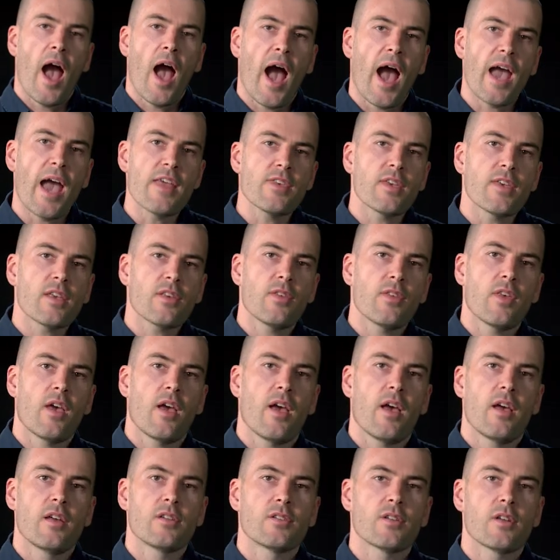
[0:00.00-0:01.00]
I think
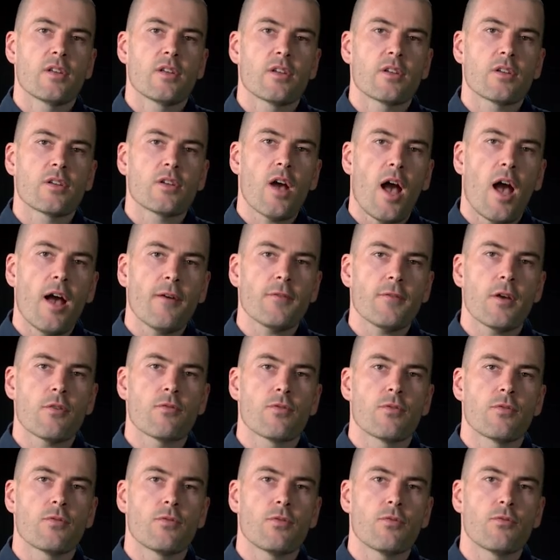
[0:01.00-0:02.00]
that
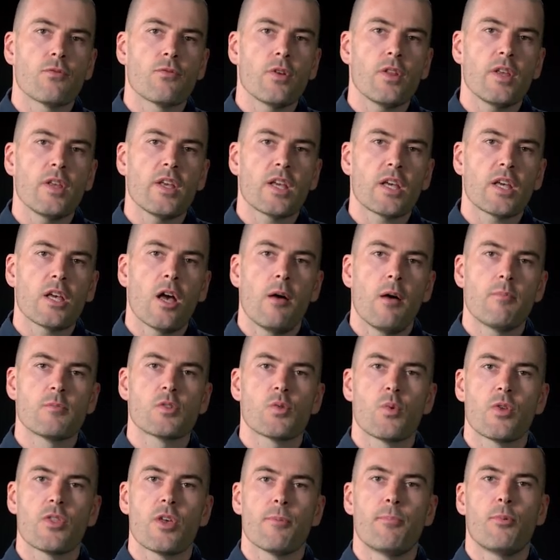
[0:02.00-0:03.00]
Kafka really comes
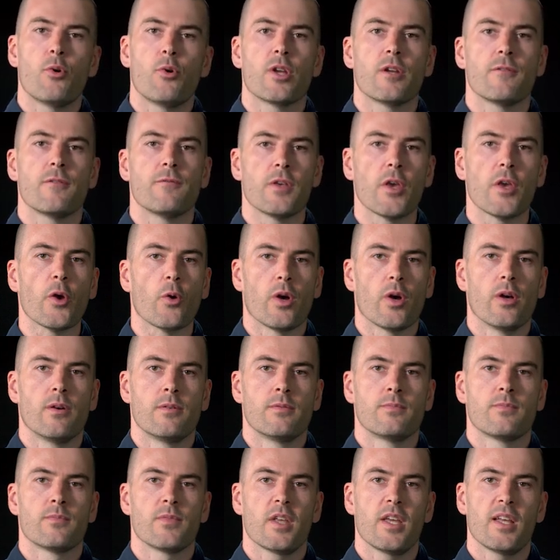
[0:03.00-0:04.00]
with a point of view.
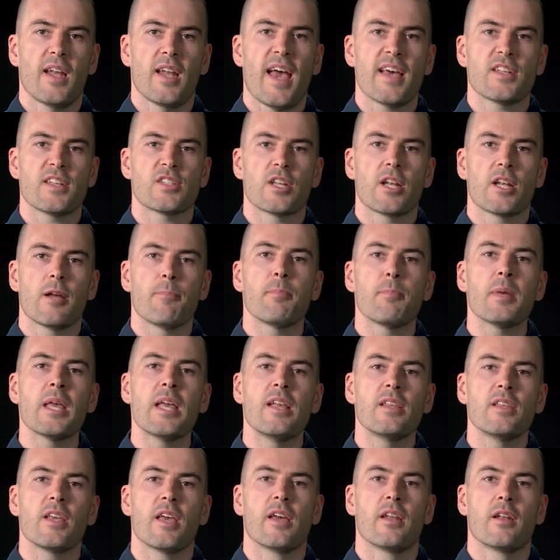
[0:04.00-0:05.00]
It has an
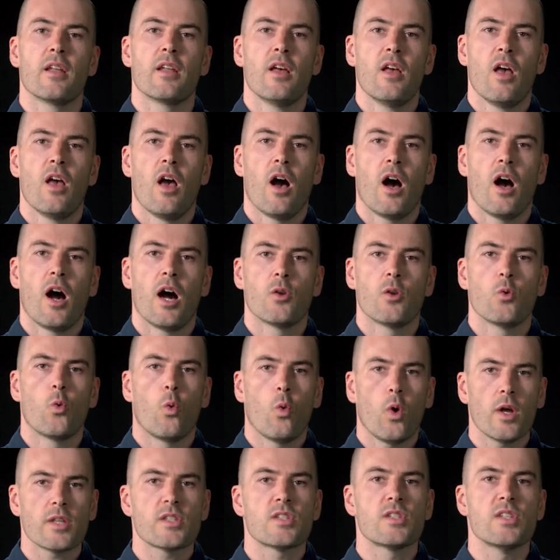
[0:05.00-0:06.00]
opinion on
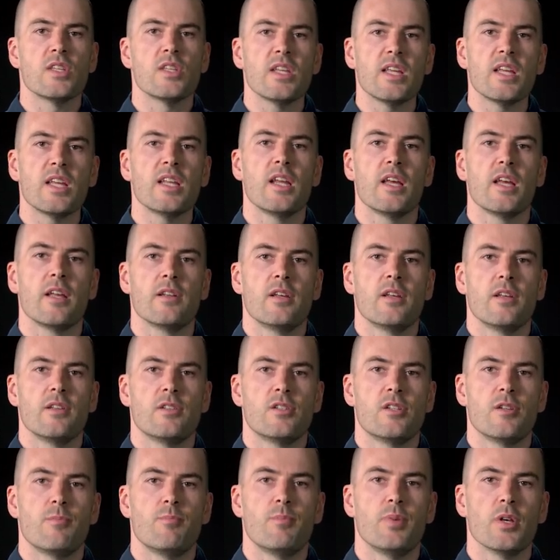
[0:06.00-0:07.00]
what's needed
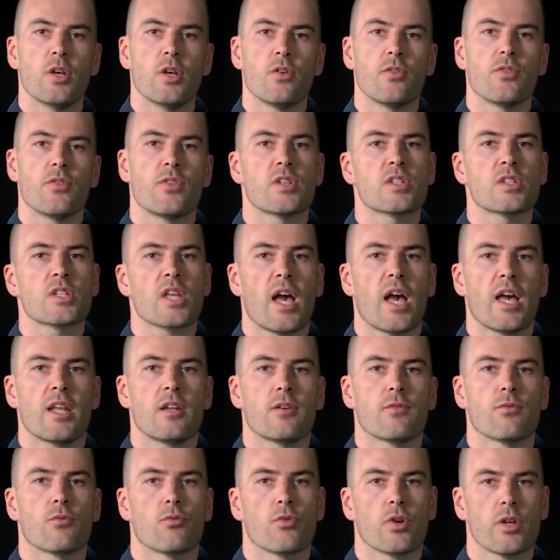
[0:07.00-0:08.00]
to build this kind
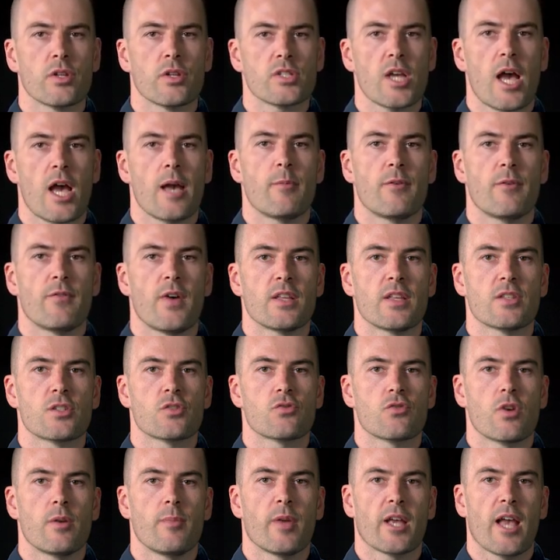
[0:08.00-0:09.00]
of real-time event
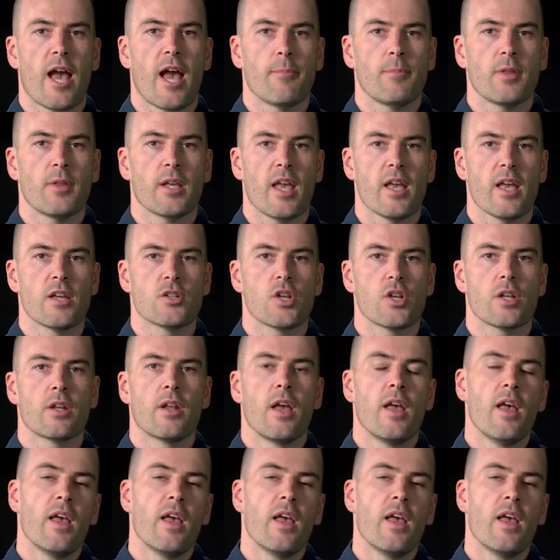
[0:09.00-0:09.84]
streaming application.